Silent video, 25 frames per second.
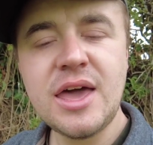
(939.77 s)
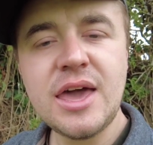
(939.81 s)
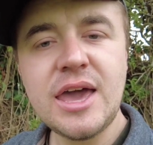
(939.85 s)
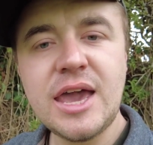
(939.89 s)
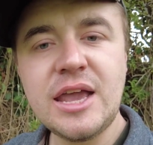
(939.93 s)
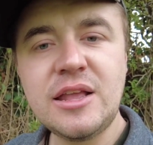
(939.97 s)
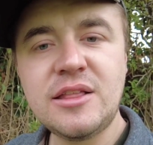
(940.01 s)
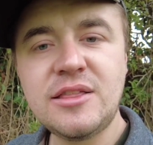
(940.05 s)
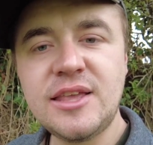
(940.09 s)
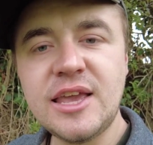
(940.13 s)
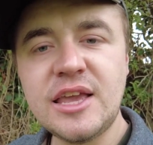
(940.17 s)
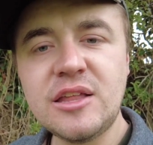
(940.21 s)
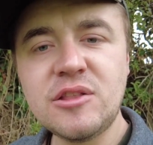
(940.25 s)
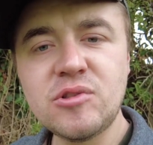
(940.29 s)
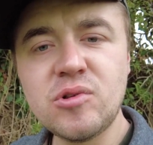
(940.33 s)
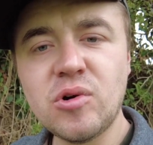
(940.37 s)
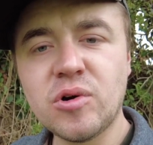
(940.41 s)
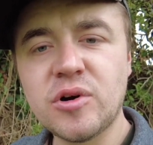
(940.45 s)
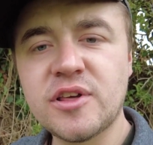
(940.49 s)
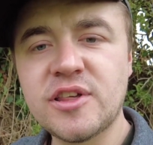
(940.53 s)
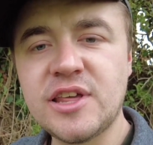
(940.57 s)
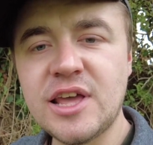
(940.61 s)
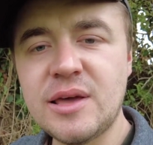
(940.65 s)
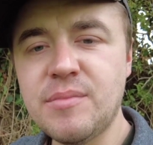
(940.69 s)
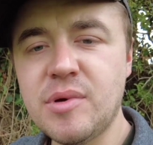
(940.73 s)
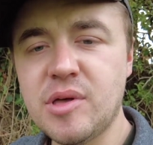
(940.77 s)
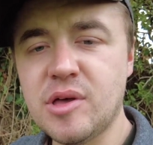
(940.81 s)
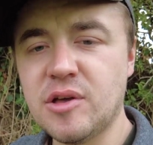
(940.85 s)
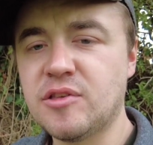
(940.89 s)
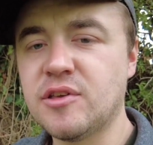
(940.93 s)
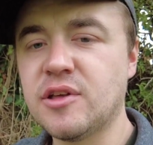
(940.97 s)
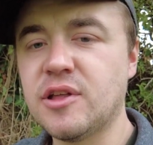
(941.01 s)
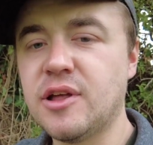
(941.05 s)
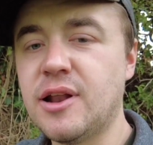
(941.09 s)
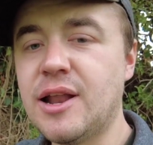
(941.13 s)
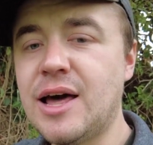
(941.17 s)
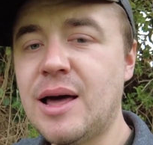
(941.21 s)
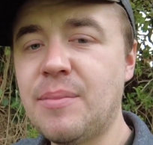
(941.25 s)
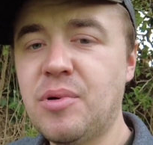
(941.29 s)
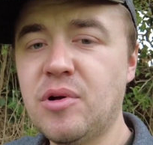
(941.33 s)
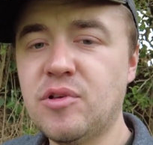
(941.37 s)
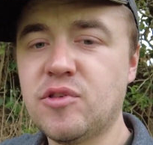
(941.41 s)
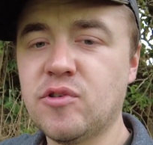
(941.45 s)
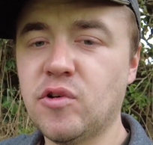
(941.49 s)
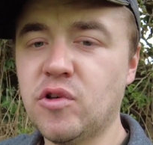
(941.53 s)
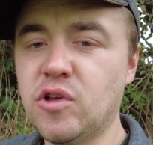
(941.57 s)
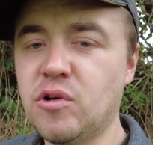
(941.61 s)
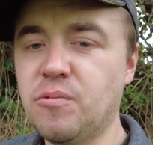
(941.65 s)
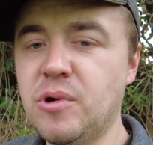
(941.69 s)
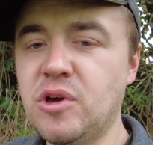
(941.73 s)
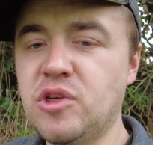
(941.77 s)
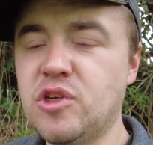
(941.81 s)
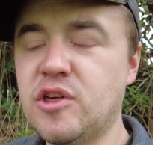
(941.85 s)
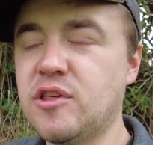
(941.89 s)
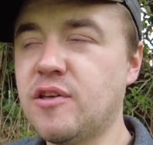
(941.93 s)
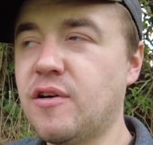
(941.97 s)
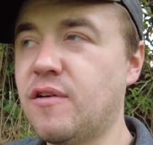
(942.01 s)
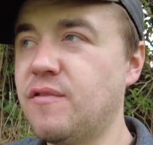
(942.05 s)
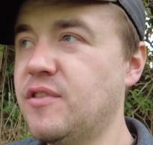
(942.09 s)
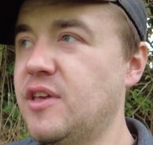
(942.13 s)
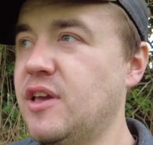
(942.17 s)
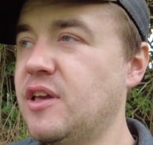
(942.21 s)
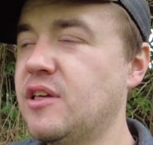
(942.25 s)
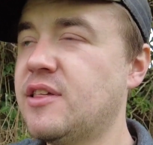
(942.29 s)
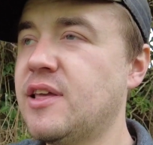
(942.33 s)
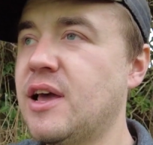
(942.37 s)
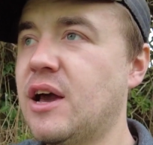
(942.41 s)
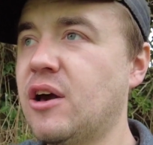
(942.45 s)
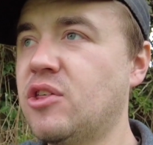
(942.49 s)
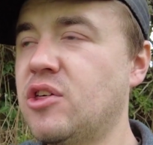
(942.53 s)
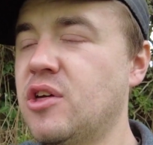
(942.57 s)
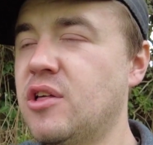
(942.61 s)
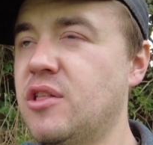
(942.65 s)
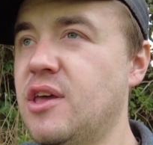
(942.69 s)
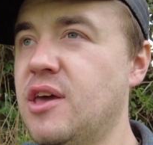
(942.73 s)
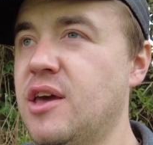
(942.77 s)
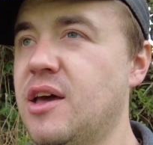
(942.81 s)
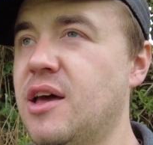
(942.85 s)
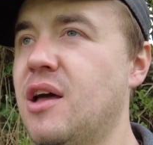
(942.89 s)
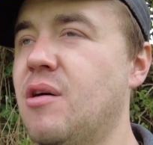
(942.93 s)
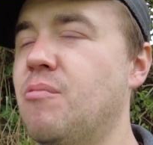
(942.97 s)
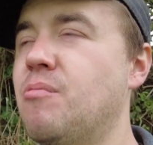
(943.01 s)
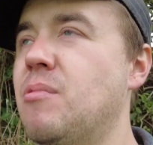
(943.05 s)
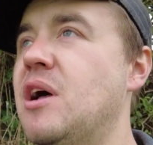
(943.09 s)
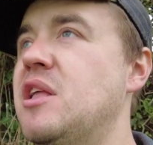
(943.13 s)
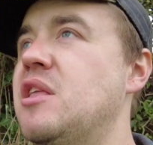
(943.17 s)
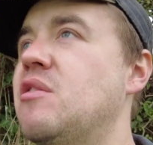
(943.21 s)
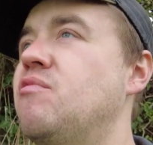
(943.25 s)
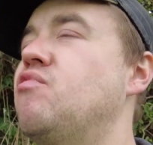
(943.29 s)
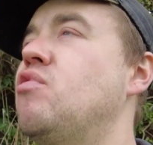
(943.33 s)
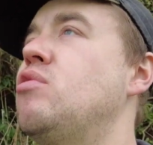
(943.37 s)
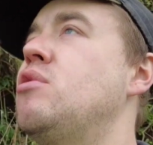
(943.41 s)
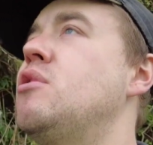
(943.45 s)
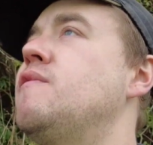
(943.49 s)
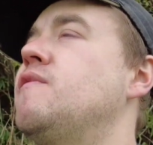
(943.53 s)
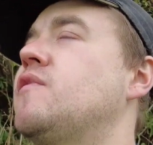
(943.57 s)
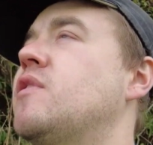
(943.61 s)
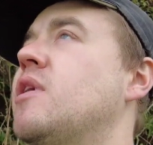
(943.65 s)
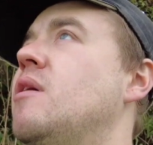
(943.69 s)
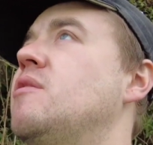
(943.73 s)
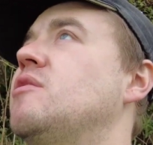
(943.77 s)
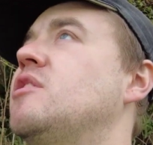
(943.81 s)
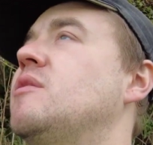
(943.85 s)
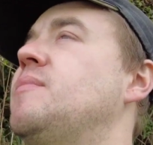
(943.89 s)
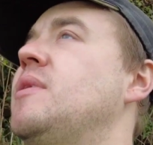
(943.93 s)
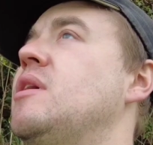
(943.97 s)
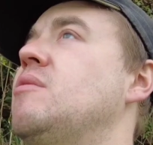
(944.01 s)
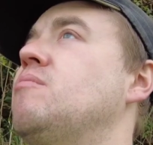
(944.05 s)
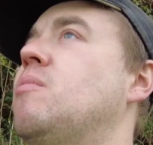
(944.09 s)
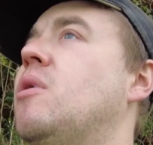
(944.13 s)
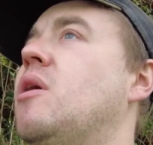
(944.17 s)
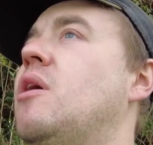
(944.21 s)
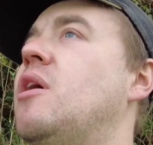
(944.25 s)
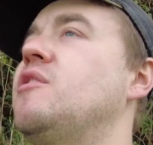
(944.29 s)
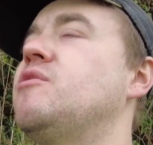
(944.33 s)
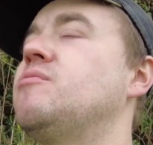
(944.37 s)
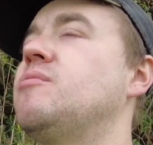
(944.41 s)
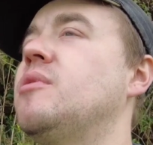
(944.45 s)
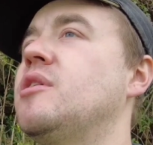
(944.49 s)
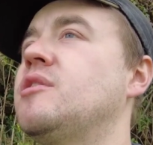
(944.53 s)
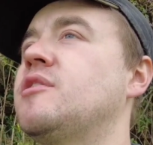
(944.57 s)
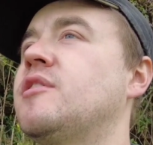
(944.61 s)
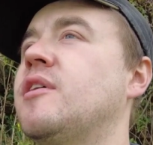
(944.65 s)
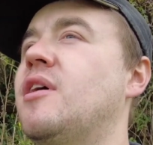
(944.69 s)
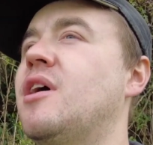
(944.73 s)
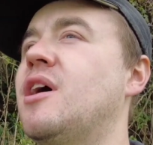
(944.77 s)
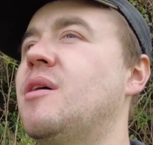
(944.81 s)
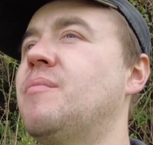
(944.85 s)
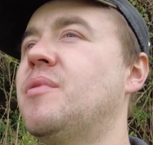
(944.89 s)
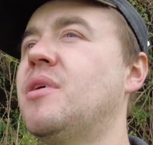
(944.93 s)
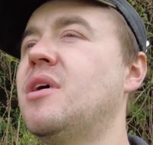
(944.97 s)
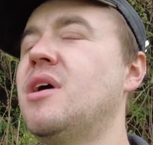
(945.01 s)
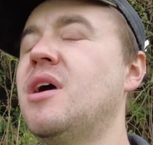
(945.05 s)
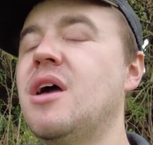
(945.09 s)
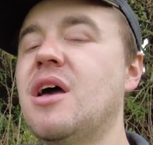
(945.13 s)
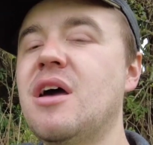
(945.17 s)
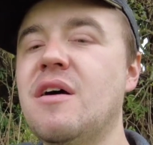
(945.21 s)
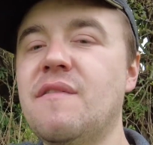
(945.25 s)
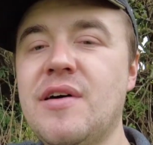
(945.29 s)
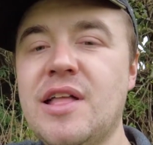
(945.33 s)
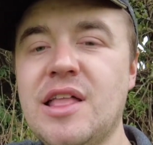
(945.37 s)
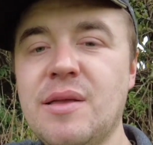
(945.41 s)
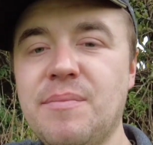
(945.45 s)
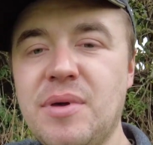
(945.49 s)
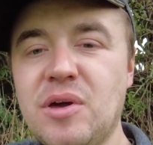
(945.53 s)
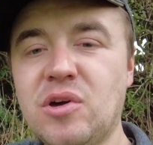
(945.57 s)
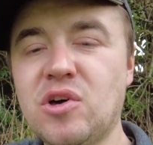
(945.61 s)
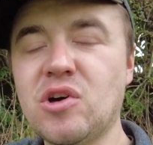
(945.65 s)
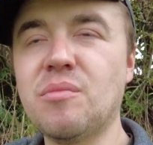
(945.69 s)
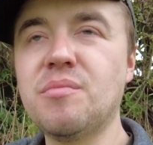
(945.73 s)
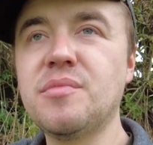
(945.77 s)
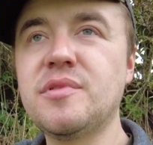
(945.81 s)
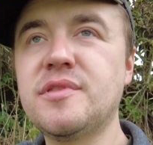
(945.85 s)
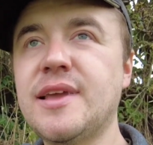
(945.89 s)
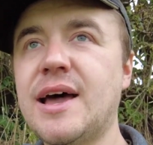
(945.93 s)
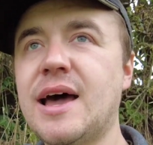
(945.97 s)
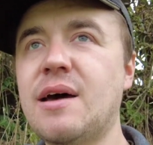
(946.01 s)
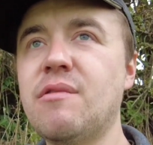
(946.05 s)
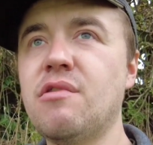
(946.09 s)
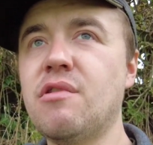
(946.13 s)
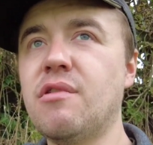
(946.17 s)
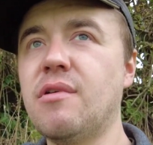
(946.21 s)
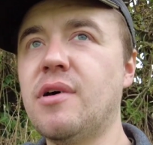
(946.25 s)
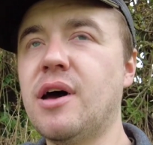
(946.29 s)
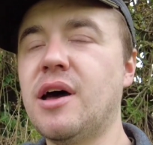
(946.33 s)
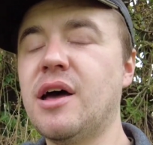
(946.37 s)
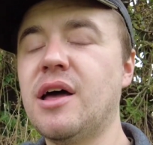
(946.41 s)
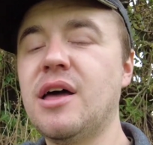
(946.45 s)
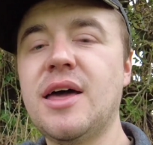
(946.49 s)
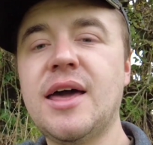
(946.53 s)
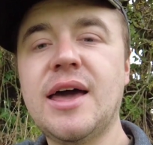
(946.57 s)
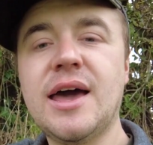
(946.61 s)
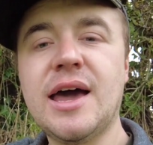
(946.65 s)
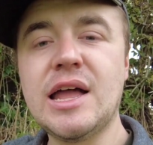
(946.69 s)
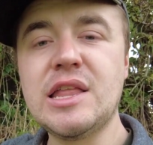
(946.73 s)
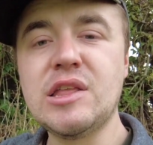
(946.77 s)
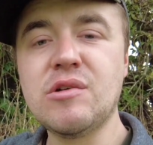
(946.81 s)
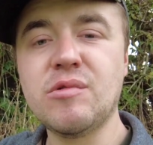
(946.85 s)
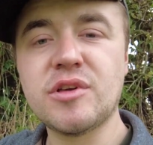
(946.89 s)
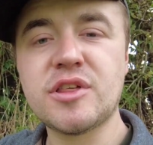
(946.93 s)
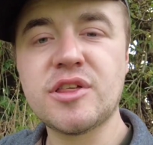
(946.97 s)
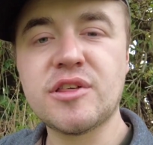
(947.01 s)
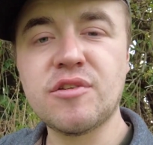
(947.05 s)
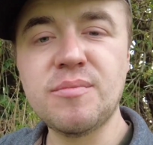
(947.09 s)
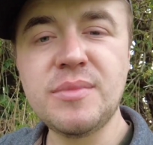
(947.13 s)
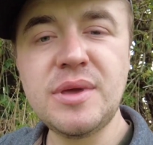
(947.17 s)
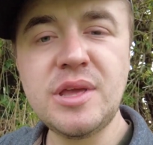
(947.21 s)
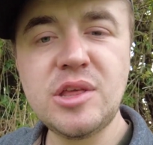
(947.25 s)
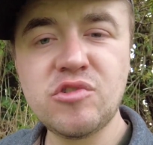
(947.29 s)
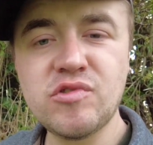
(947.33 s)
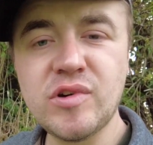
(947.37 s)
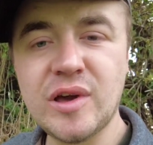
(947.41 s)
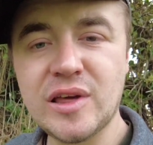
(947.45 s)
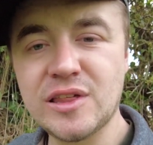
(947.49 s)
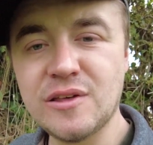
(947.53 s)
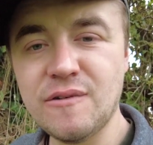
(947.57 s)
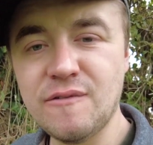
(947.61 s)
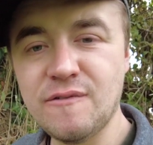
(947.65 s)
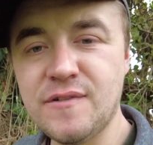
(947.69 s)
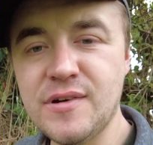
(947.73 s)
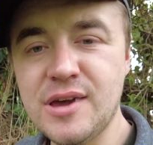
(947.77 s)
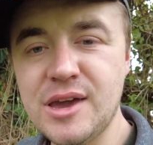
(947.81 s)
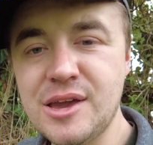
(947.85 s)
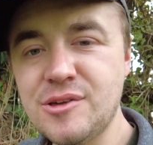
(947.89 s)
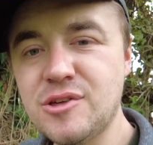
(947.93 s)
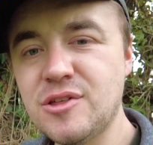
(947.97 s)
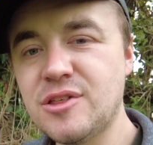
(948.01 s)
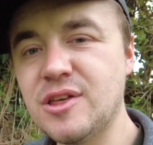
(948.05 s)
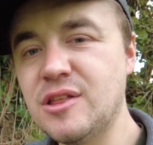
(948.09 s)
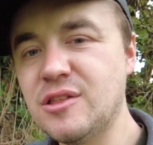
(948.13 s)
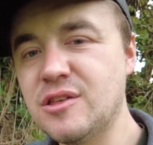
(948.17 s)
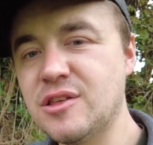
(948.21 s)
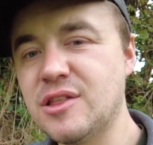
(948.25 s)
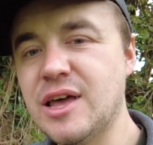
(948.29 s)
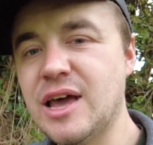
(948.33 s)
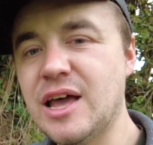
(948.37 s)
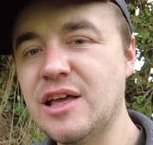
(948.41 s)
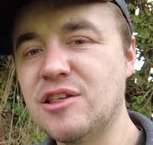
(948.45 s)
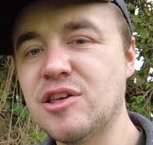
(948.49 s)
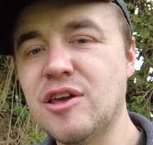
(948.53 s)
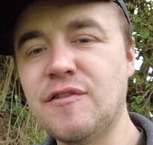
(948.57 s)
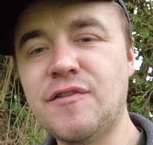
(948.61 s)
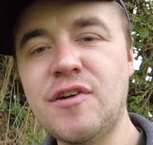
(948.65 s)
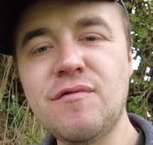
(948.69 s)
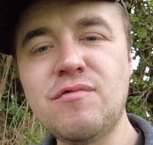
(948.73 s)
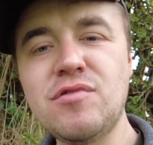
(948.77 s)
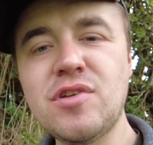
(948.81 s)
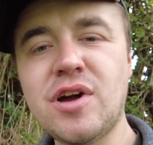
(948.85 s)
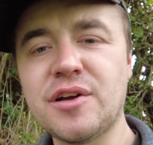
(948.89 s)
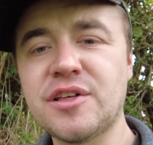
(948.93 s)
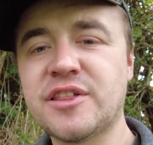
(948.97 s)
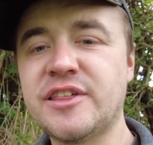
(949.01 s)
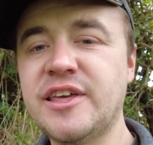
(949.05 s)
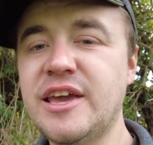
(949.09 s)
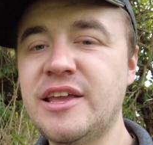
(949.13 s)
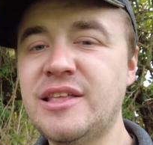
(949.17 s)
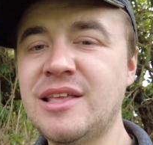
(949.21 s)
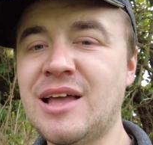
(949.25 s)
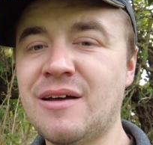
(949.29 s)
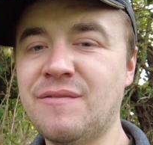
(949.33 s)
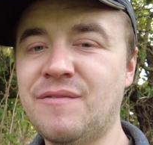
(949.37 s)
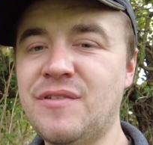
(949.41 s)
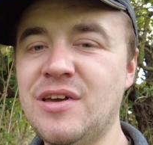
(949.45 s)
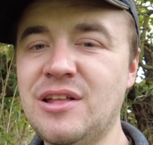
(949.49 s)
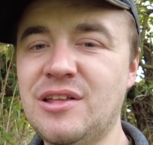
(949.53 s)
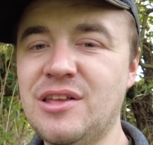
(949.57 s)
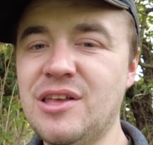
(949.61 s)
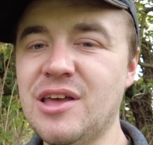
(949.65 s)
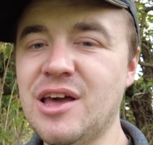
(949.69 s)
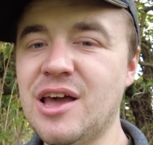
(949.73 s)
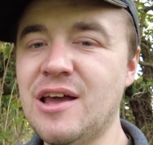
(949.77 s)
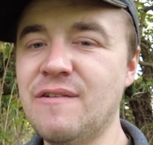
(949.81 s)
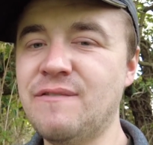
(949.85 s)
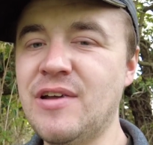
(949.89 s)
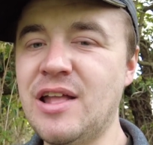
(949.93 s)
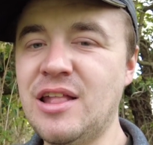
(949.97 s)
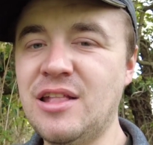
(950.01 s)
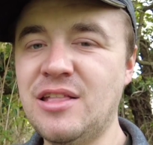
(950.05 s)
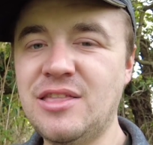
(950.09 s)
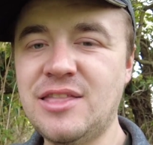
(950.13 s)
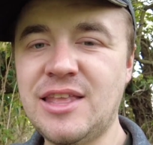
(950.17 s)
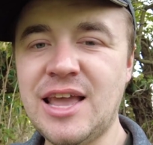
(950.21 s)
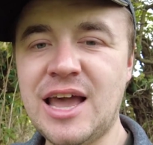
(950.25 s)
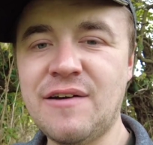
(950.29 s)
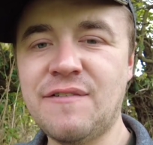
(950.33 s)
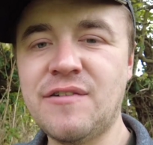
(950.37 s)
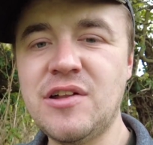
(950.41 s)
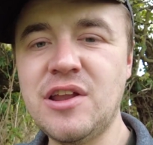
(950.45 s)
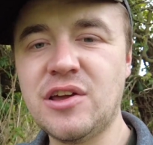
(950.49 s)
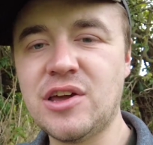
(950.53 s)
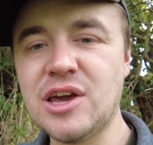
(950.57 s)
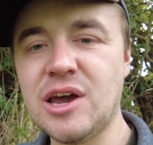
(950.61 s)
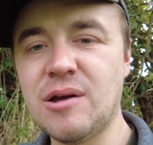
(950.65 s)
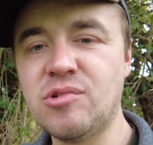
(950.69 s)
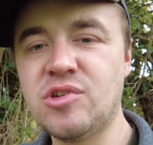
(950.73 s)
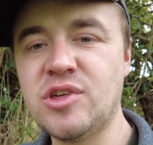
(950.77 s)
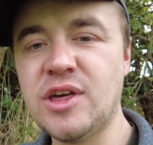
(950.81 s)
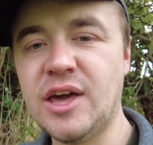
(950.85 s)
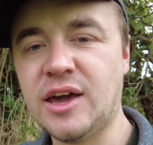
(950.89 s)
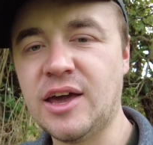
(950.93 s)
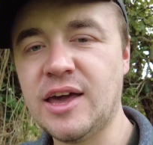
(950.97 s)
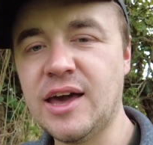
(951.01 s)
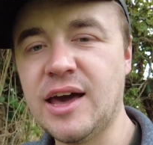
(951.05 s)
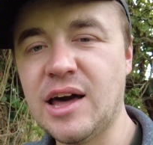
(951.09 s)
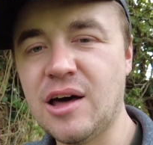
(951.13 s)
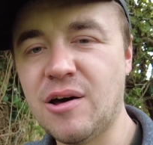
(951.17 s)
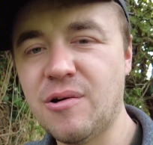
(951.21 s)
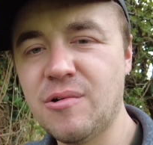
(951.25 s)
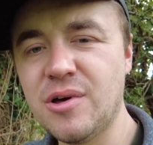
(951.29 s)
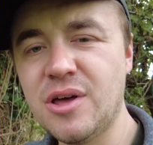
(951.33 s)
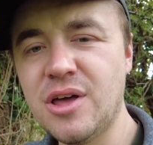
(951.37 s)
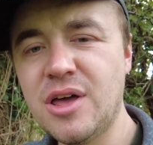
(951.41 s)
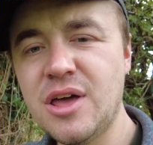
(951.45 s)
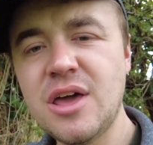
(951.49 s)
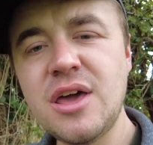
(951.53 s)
It did look similar to the Lapal Tunnel, which is on this section here, where the roof goes a bit wider at the top, then it becomes narrower, and there was some interesting features into there. So if you've not seen that video, then definitely go and check it out.